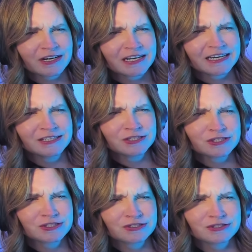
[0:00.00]

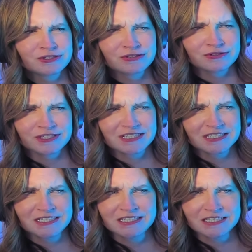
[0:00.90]

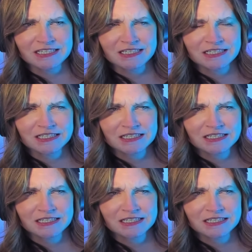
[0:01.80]
Interesting.